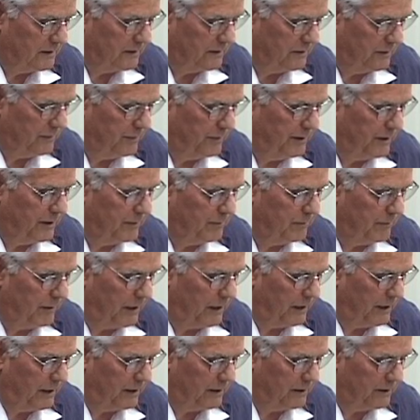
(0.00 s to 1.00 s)
There'd be a
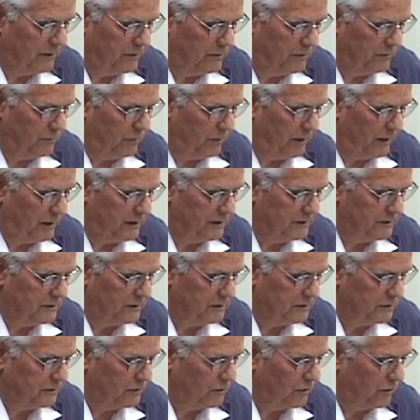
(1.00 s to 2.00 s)
man who'd raise
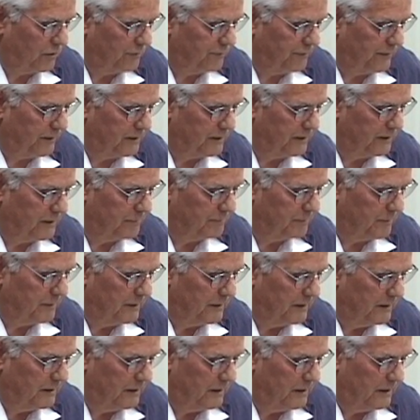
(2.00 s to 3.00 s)
his coffee cup
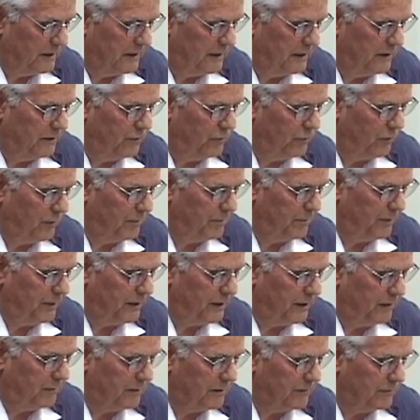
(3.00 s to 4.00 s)
into a
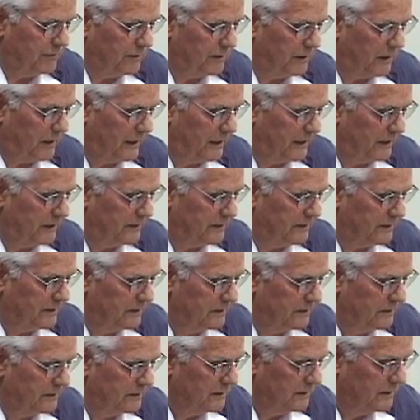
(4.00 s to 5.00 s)
beam of light
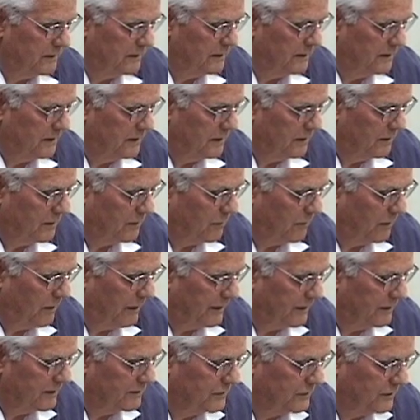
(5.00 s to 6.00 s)
where
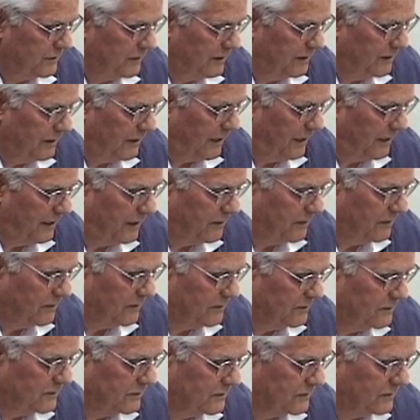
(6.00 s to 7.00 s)
I could see an
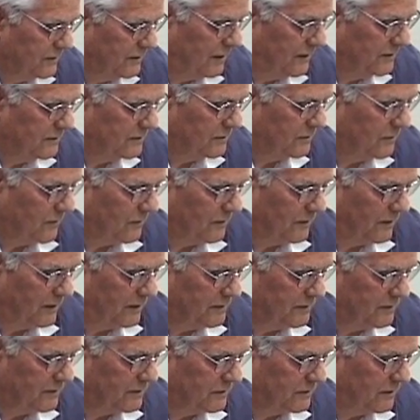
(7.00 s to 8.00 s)
anchor stenciled
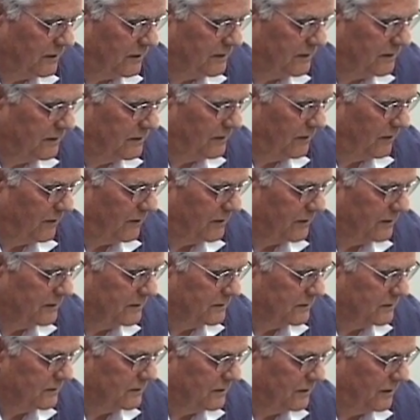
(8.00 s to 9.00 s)
on sun
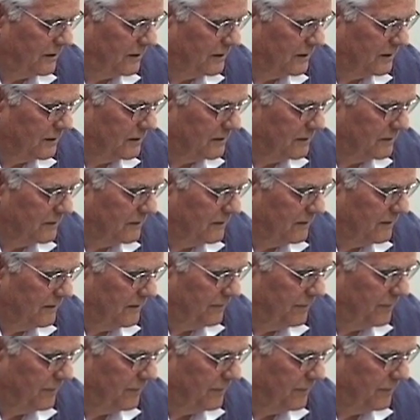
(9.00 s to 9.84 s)
darkened skin,